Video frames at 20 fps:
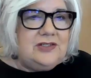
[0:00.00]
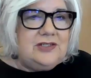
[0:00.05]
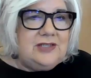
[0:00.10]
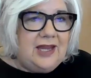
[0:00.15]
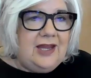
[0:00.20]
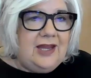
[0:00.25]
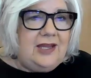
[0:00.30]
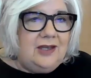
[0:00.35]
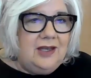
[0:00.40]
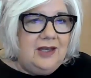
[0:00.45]
of
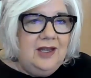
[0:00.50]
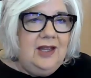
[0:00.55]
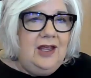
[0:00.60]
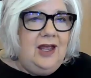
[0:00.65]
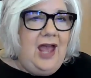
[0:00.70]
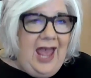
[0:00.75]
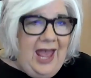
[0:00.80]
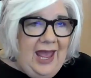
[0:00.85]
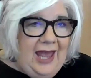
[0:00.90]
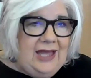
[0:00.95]
State
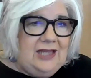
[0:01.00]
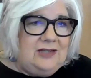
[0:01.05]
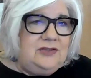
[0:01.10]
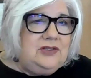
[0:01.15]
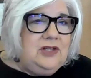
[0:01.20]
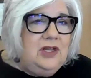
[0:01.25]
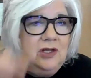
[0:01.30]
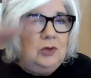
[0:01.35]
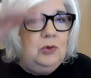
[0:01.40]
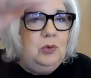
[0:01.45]

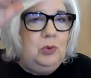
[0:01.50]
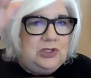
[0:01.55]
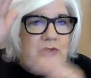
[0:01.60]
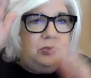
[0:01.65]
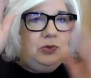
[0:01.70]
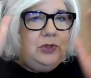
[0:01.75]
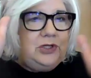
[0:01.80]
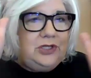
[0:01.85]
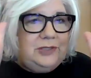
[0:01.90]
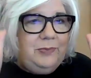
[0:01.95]
has,
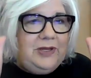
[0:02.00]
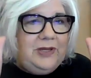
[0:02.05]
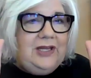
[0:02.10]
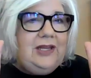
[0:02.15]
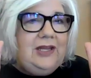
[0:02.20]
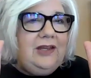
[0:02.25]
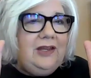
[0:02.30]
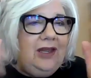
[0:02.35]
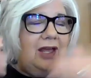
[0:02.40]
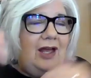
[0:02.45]
which would
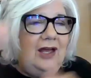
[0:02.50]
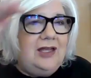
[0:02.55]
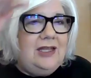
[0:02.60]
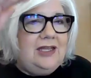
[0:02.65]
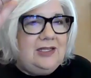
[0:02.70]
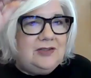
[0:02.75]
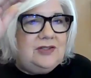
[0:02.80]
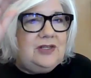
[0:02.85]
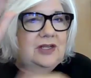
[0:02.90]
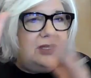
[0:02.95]
be,
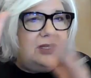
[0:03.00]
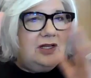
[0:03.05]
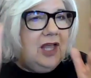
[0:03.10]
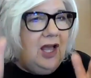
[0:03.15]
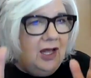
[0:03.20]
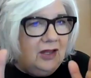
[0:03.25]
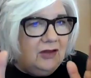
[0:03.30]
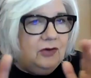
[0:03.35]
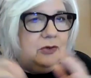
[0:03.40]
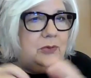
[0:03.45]
it's a
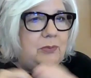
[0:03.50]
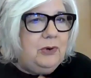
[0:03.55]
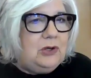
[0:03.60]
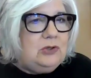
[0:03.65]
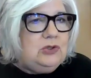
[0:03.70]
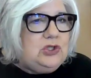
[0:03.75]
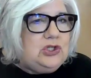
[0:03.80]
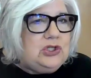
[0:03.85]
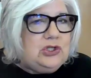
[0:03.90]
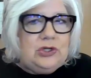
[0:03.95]
colored
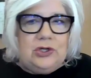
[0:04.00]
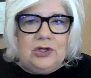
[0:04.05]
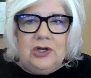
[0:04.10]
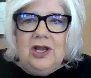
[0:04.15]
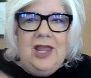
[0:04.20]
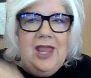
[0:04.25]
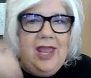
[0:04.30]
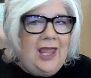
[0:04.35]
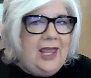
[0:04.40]
brochure,